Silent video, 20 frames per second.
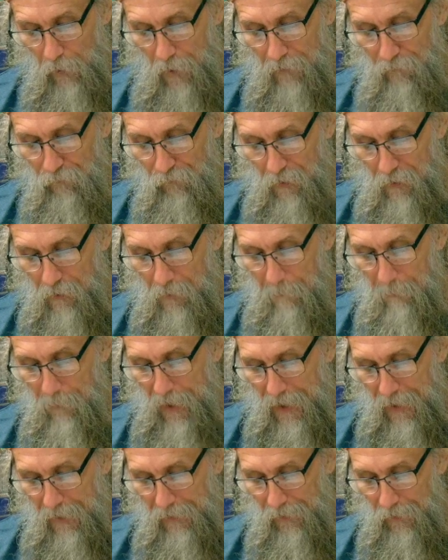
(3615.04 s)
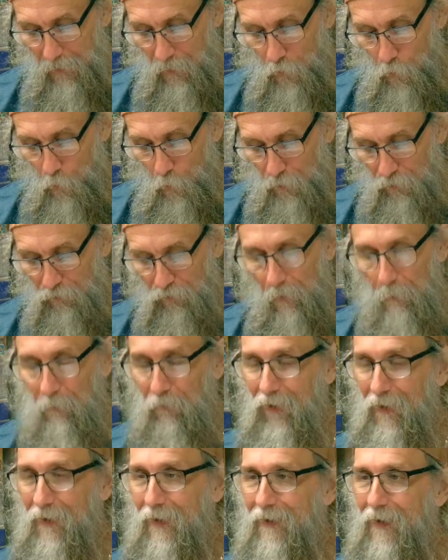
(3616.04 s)
life than a pagan who
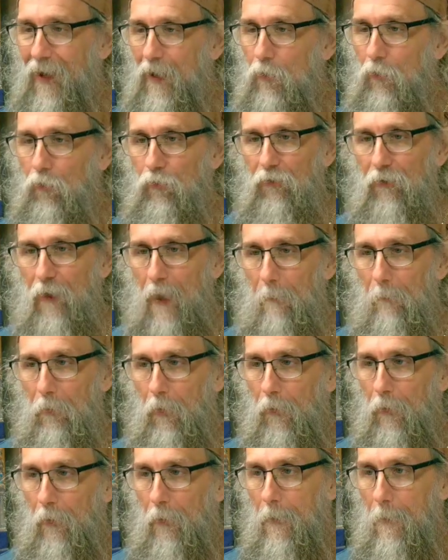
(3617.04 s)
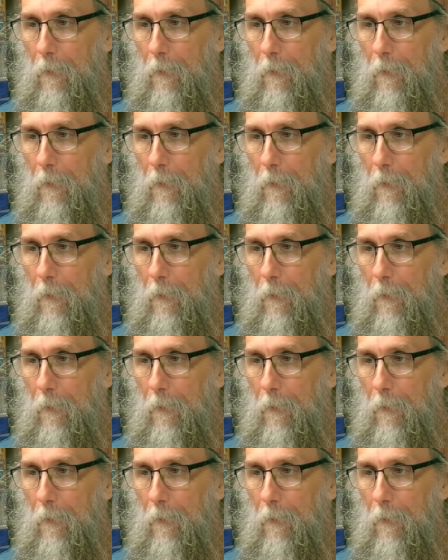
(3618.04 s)
worships in an idol's temple.